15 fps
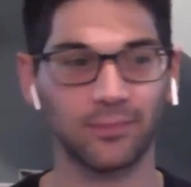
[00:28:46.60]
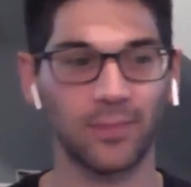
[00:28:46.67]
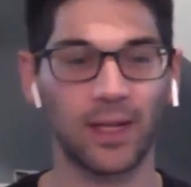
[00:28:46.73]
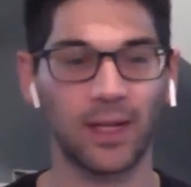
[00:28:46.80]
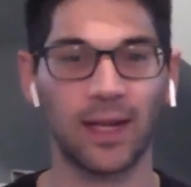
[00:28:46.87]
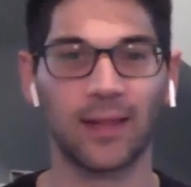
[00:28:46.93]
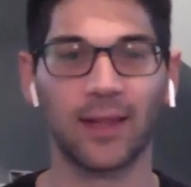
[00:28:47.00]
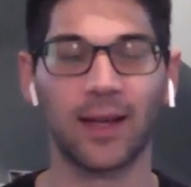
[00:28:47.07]

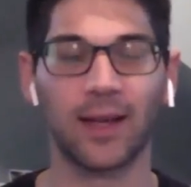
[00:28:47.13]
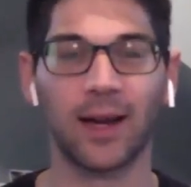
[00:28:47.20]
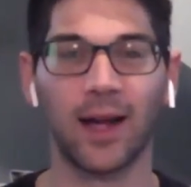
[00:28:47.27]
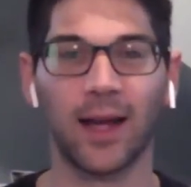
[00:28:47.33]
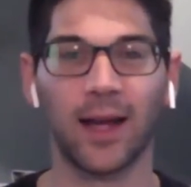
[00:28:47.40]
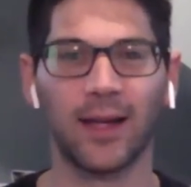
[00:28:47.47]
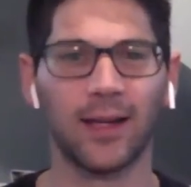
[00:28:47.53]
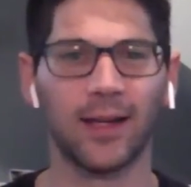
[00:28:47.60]
And then
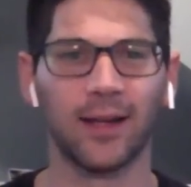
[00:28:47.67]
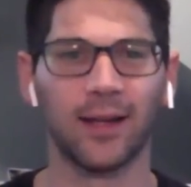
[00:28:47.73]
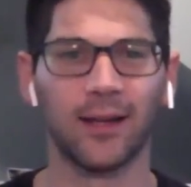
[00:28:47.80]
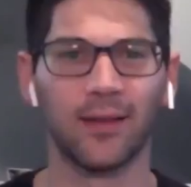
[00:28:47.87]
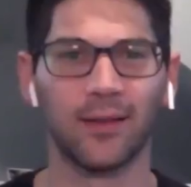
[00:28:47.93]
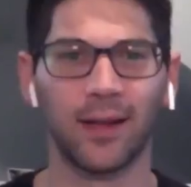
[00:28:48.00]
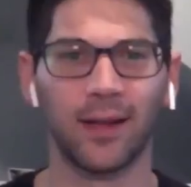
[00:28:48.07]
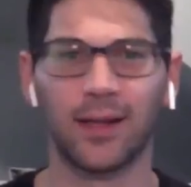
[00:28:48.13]
I
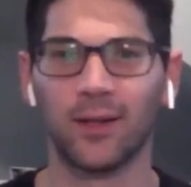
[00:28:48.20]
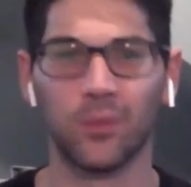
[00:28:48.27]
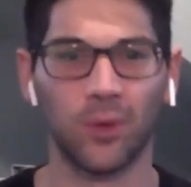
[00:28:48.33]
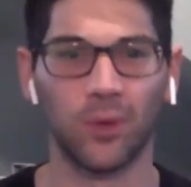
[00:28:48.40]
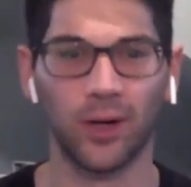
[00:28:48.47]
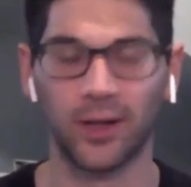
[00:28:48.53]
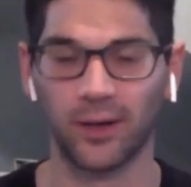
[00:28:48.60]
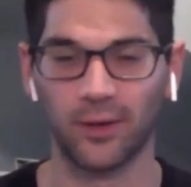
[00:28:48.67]
did
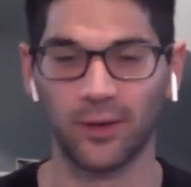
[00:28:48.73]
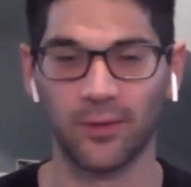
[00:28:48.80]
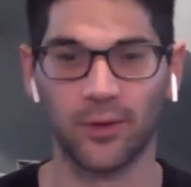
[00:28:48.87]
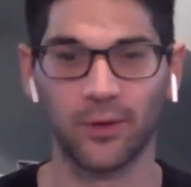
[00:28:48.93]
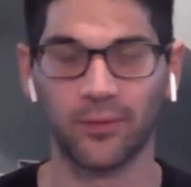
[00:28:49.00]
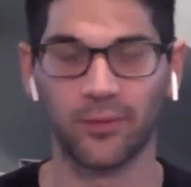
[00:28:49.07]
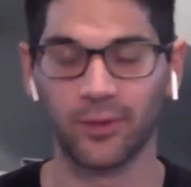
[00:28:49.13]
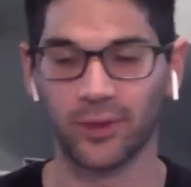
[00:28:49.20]
one interview
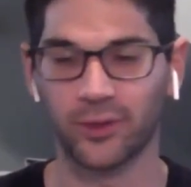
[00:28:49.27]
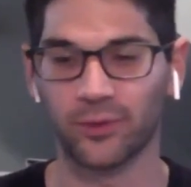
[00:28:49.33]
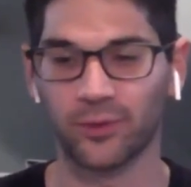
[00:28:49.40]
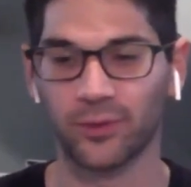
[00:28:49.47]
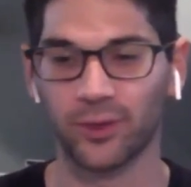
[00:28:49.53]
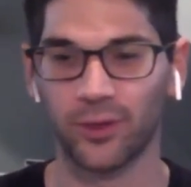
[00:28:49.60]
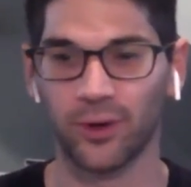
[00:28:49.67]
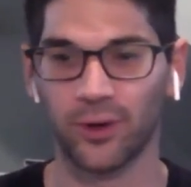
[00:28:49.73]
for a school
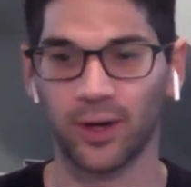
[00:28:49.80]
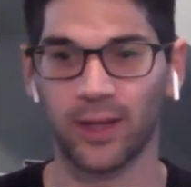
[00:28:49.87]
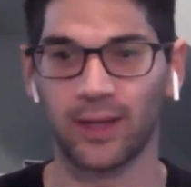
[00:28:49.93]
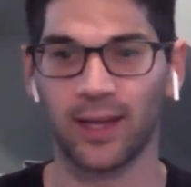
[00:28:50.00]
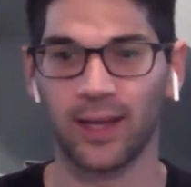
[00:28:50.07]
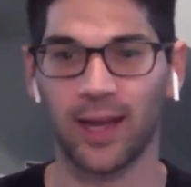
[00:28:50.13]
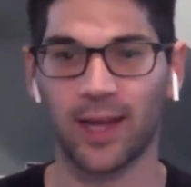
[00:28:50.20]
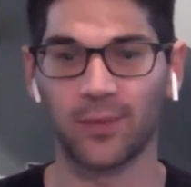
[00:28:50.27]
in New York, and
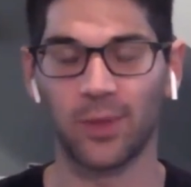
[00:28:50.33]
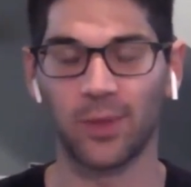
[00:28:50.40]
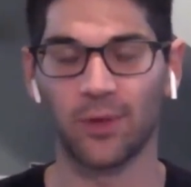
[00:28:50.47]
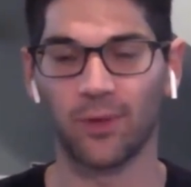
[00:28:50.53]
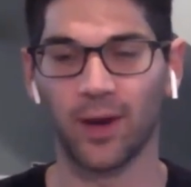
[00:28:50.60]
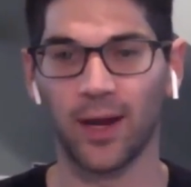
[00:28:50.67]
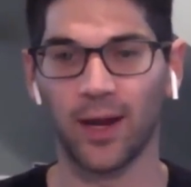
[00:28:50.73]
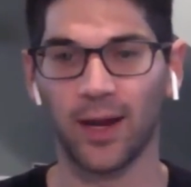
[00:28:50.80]
they had me
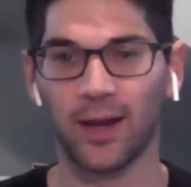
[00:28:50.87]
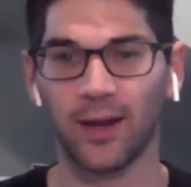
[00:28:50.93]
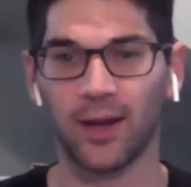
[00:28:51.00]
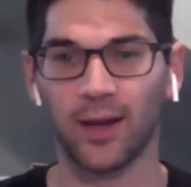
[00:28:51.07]
write